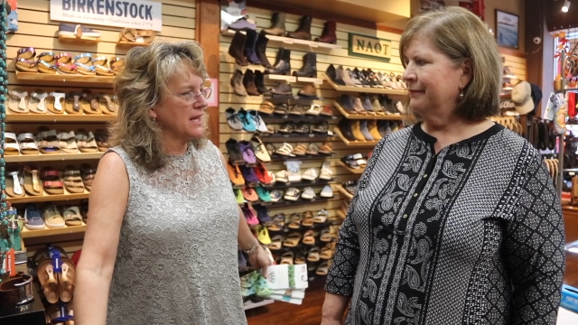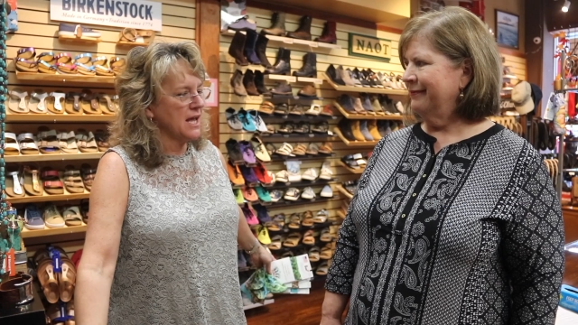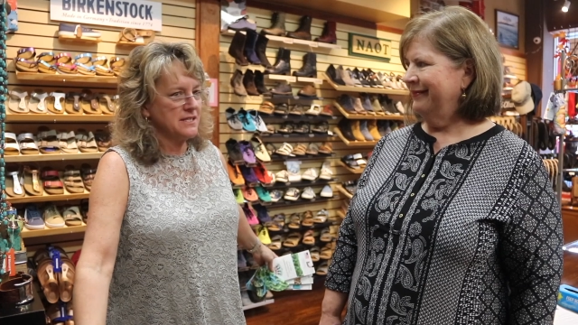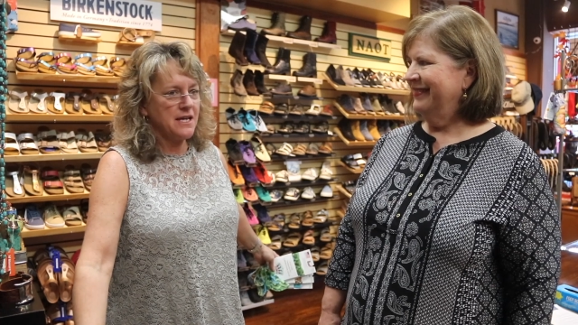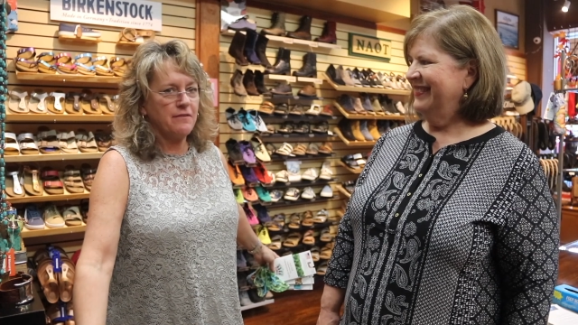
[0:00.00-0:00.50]

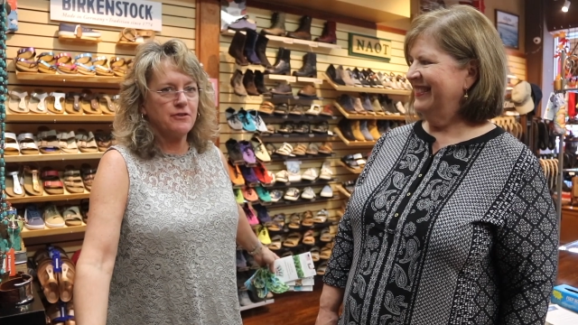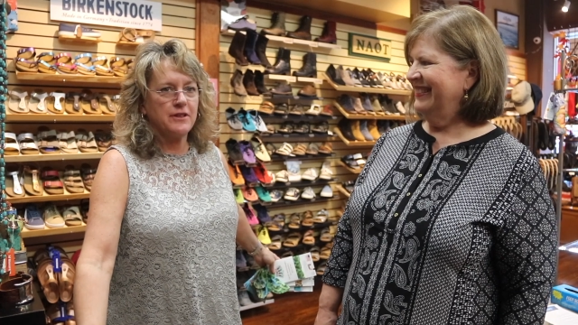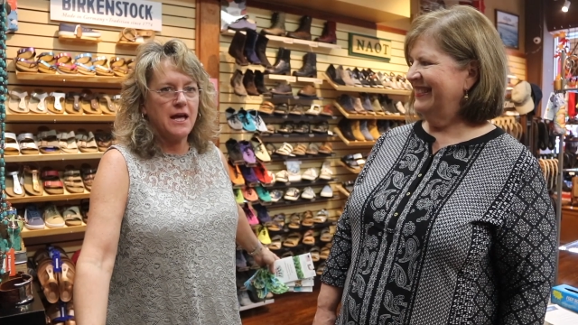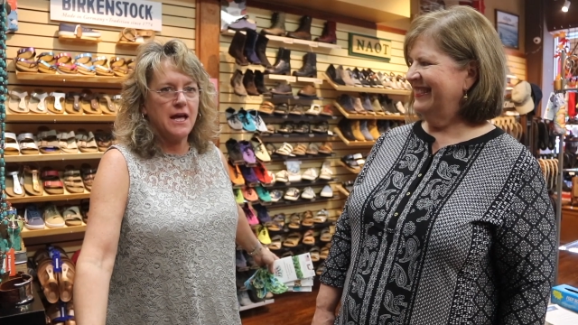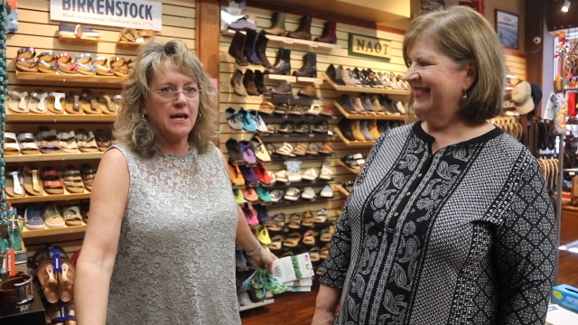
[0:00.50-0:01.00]
Speaker 1: legs
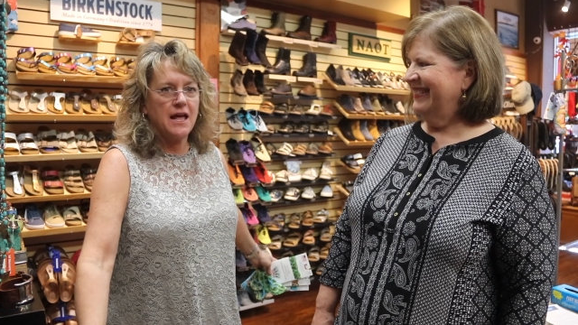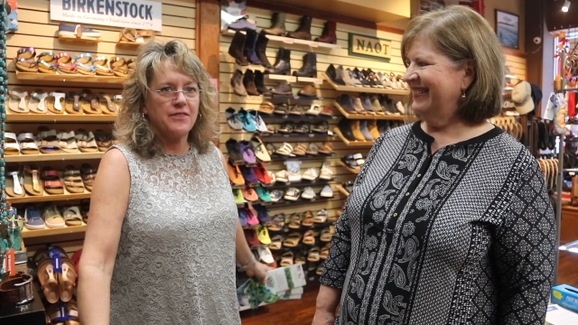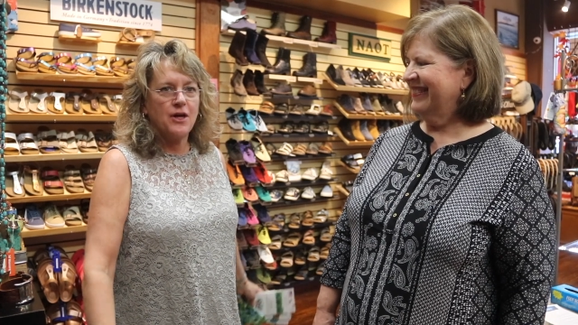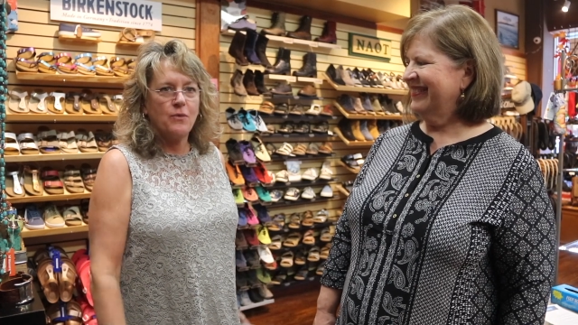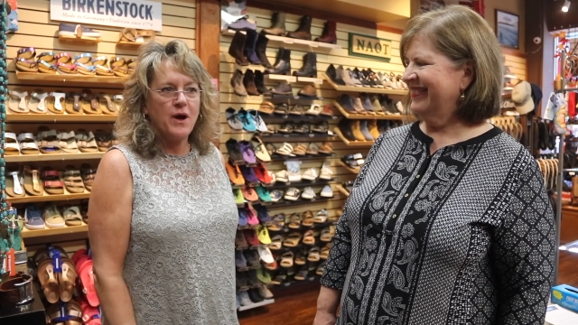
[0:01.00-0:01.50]
after that.
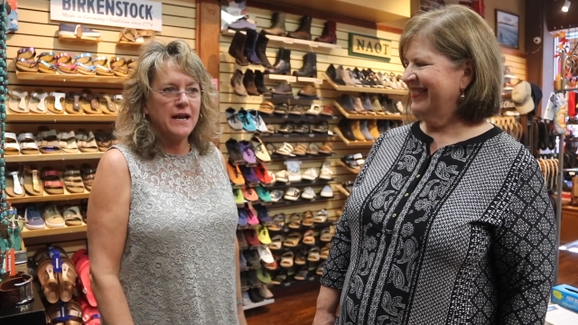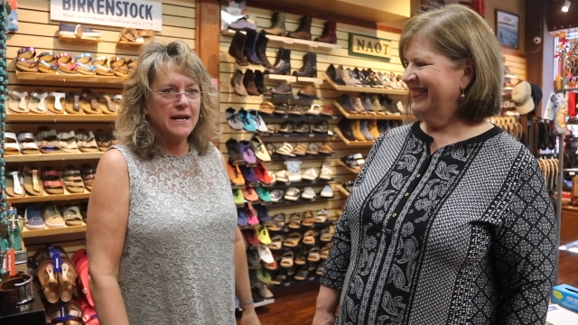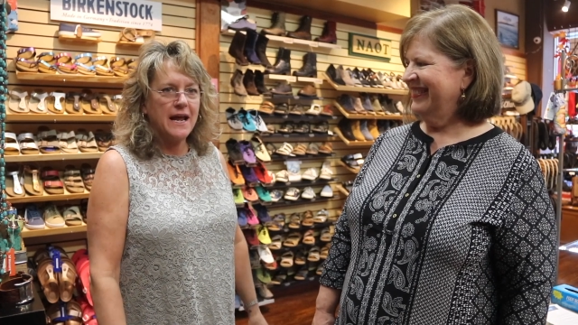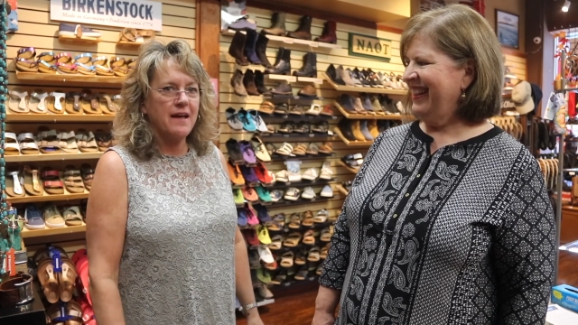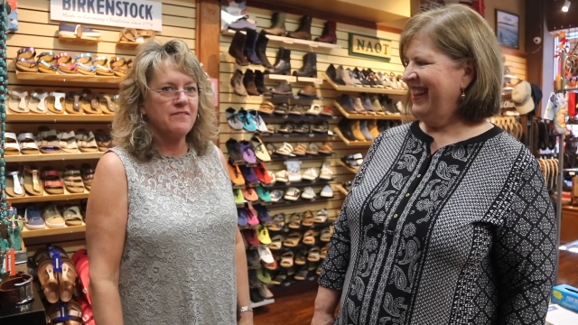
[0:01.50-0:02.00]
I thought, why
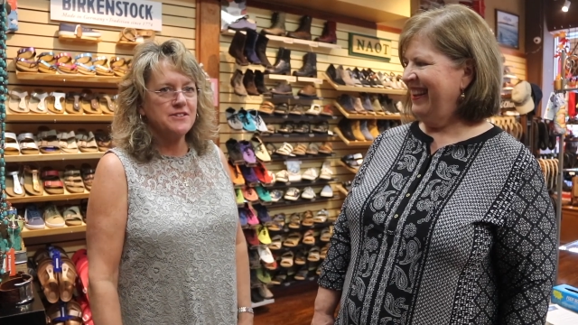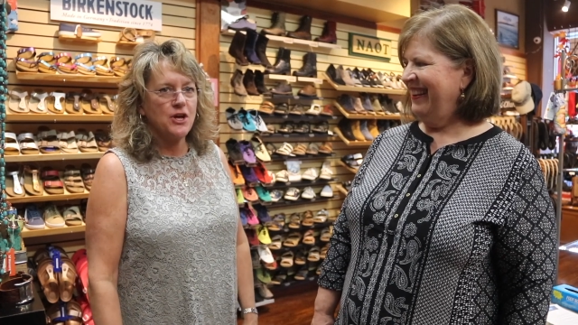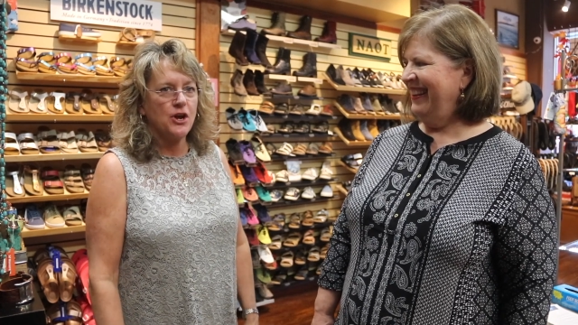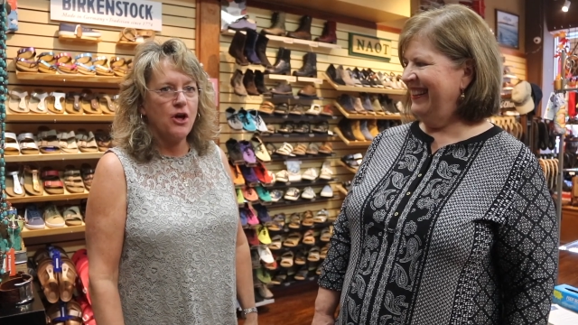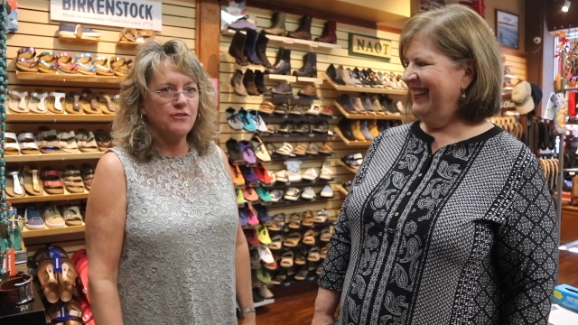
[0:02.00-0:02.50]
didn't I have these
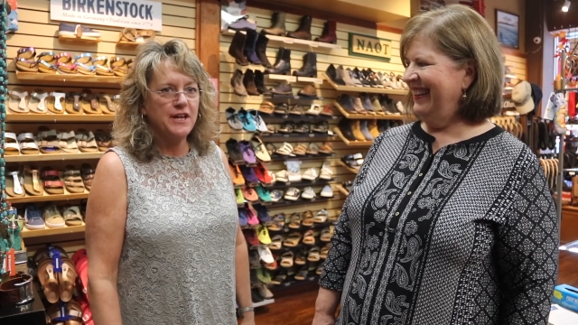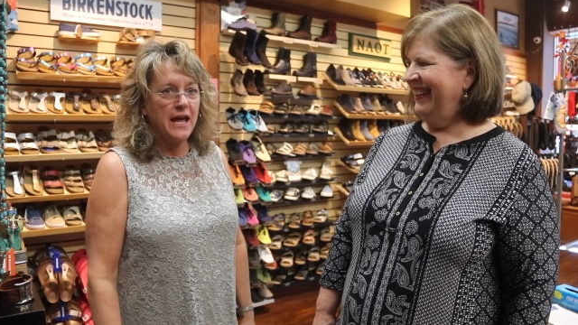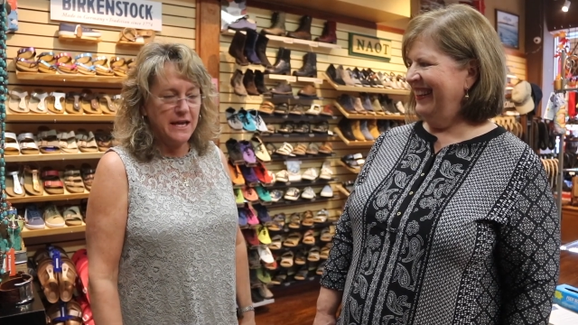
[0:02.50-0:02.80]
on all day?